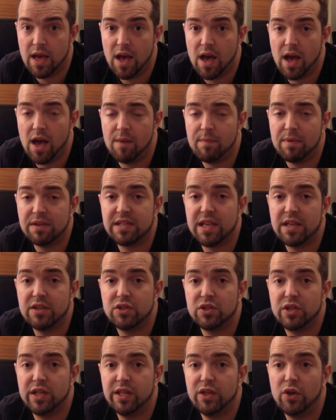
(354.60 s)

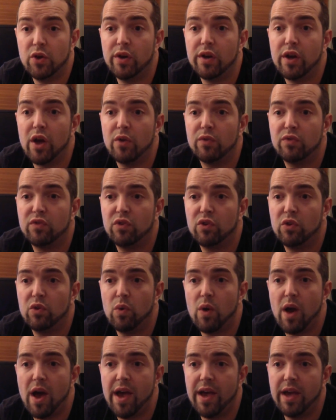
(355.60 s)
Essentially you can go
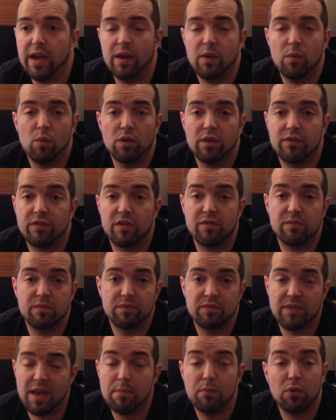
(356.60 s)
to one of the
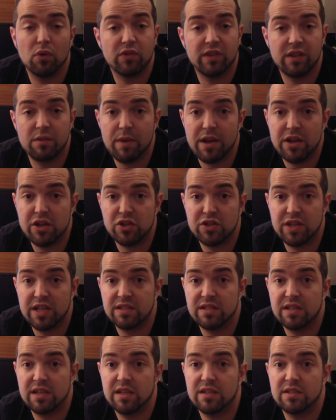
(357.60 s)
temples in the major
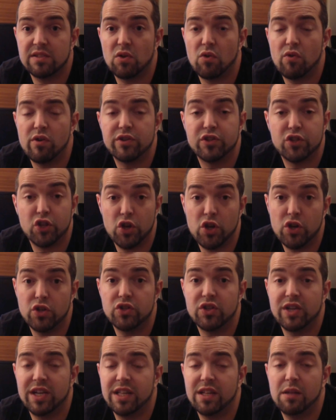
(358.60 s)
cities or a
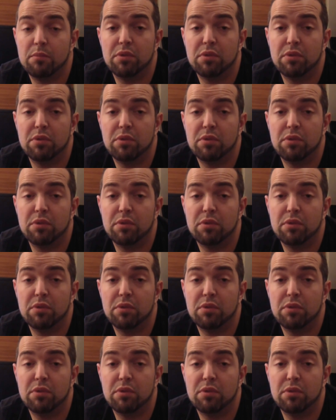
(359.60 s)
church in a